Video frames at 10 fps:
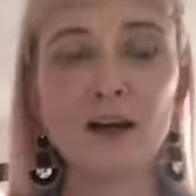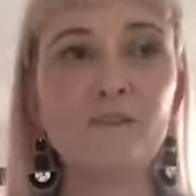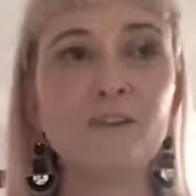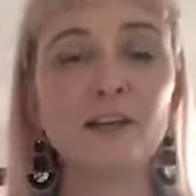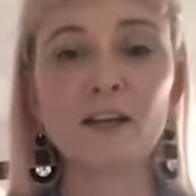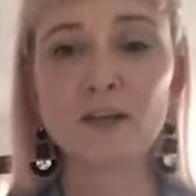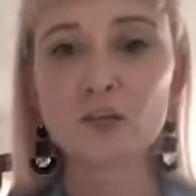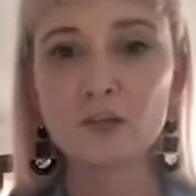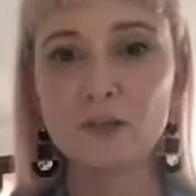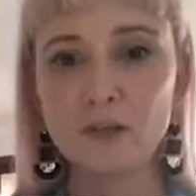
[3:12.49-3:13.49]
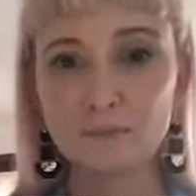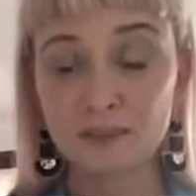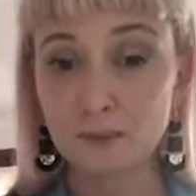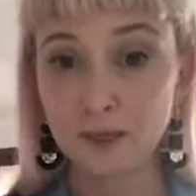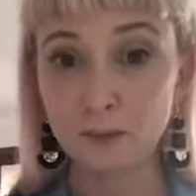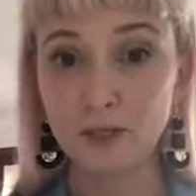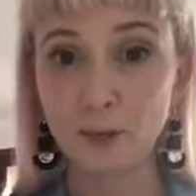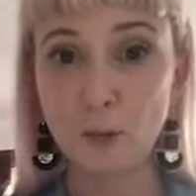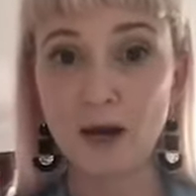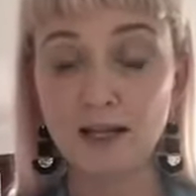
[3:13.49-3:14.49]
I feel like I should speak really
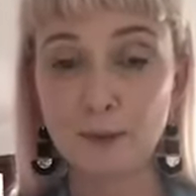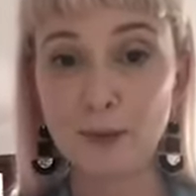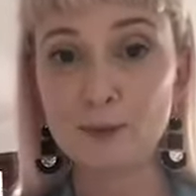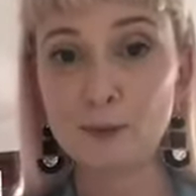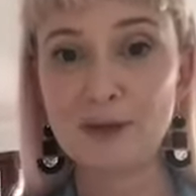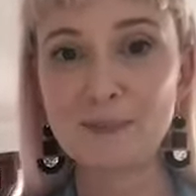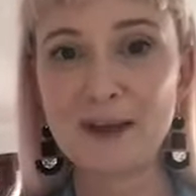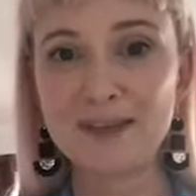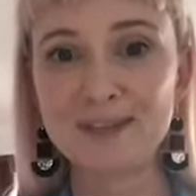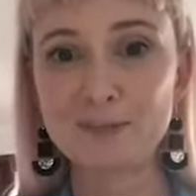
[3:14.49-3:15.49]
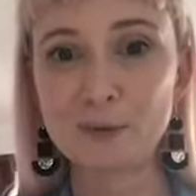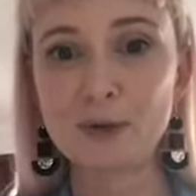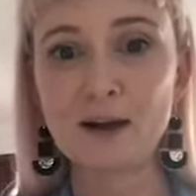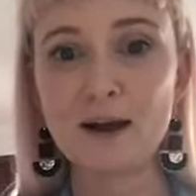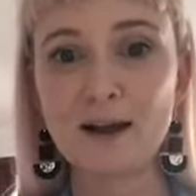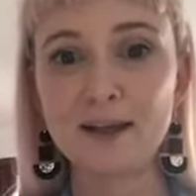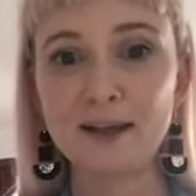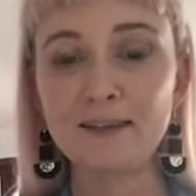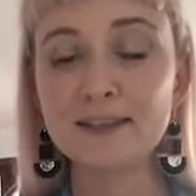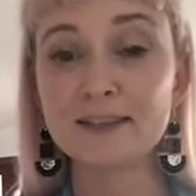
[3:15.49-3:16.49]
quietly while I'm talking about this book.
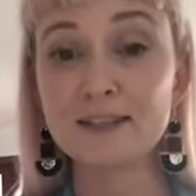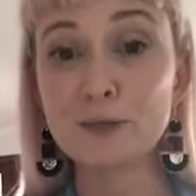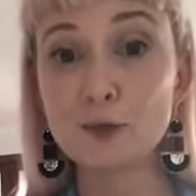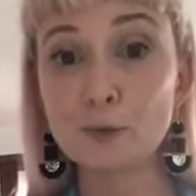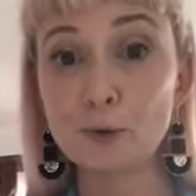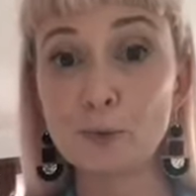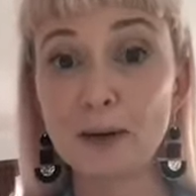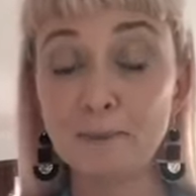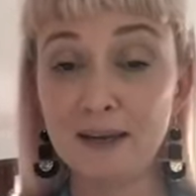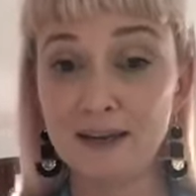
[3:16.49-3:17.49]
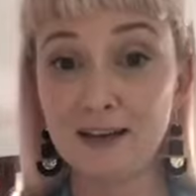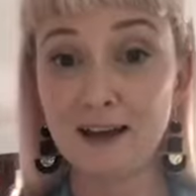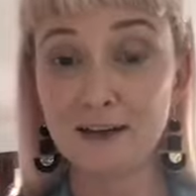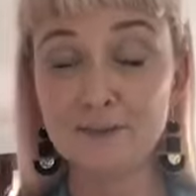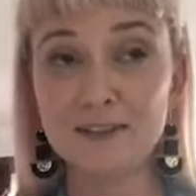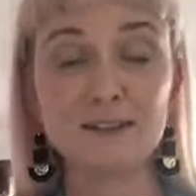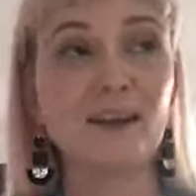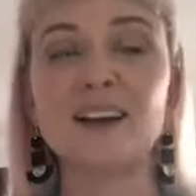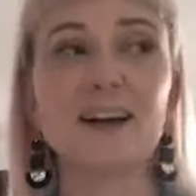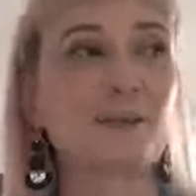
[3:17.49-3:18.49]
This is the new book by Peter Carnevus, and
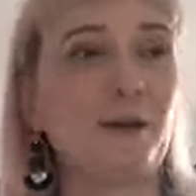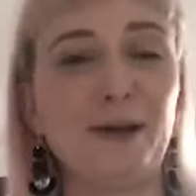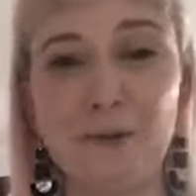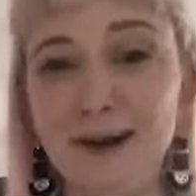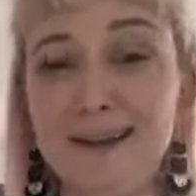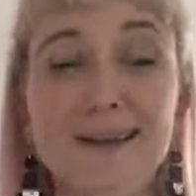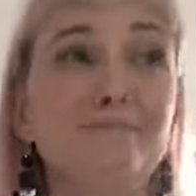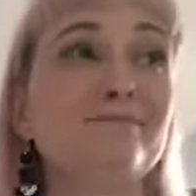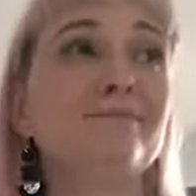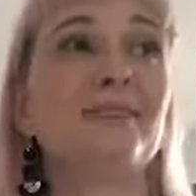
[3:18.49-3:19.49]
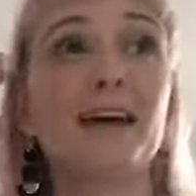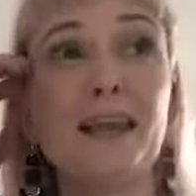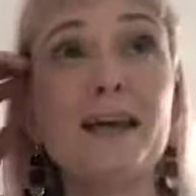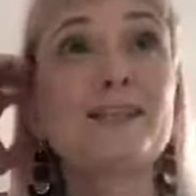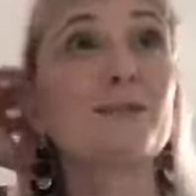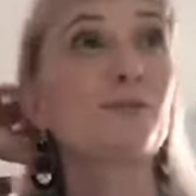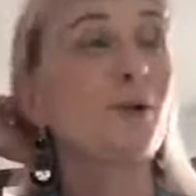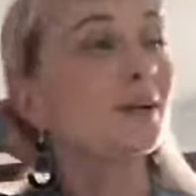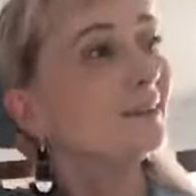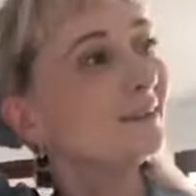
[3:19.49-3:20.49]
I can't speak quietly.
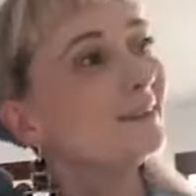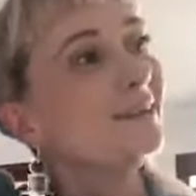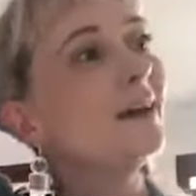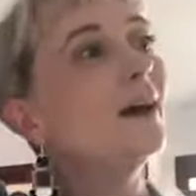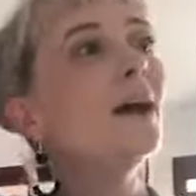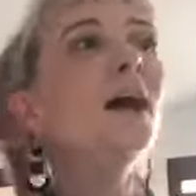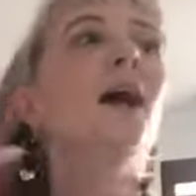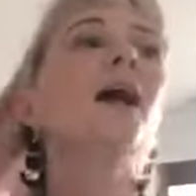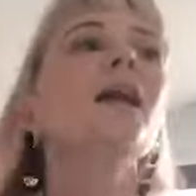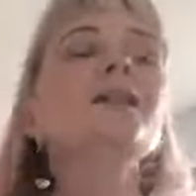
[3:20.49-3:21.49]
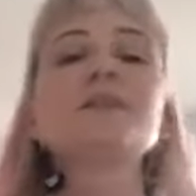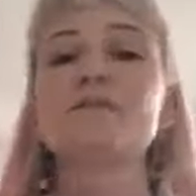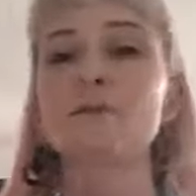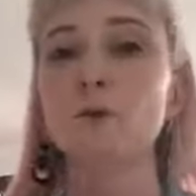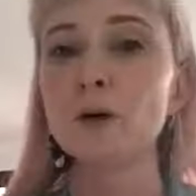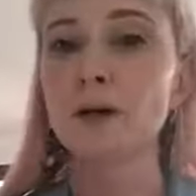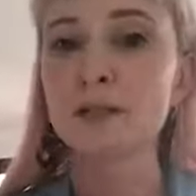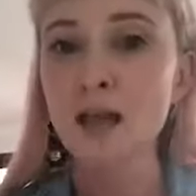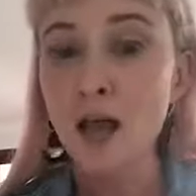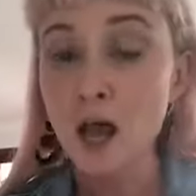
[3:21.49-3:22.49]
I lasted four words.